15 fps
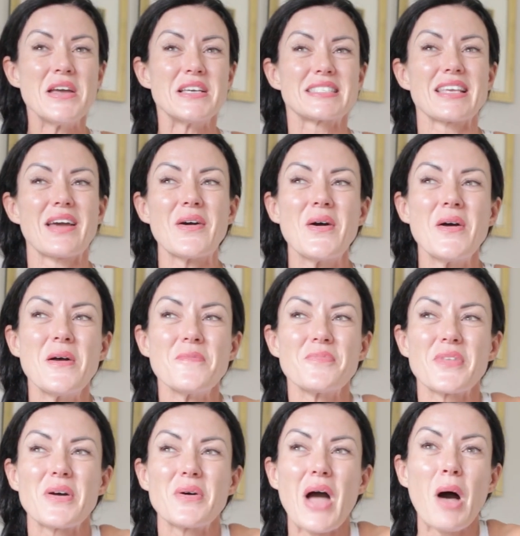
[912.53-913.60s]
So
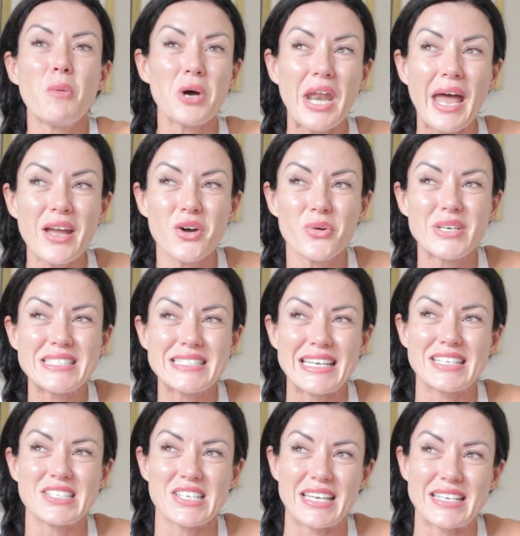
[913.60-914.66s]
what I always
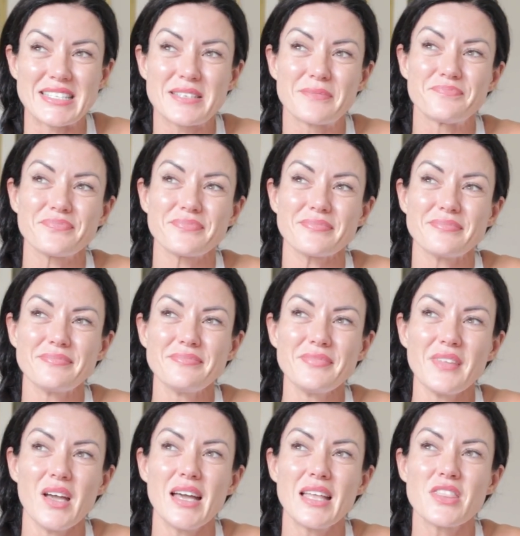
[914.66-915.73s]
teach is
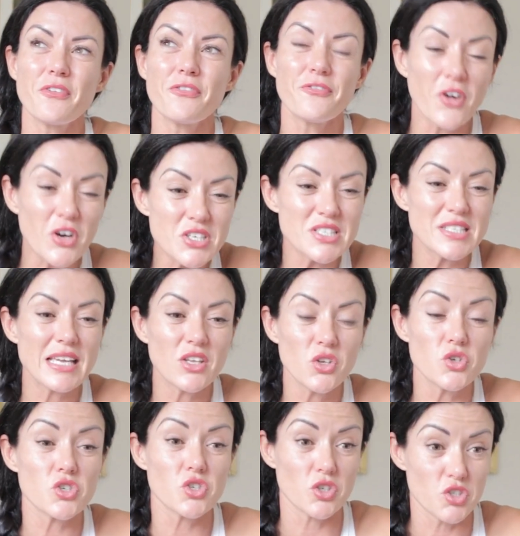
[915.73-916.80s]
the first thing
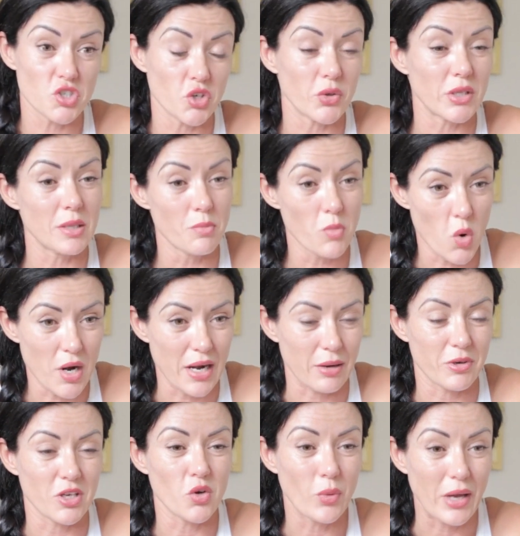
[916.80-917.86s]
you should do in the morning
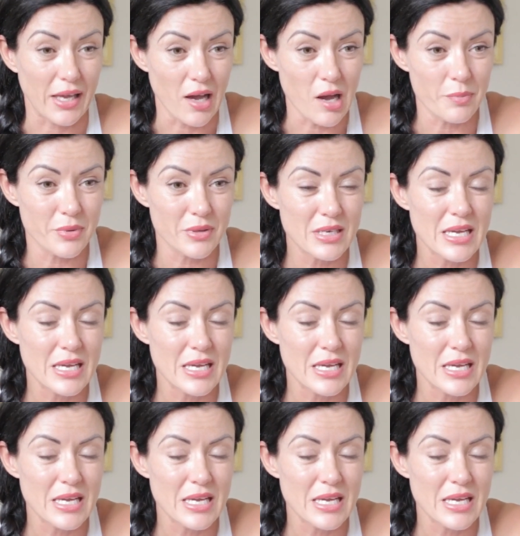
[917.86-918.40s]
when you wake up,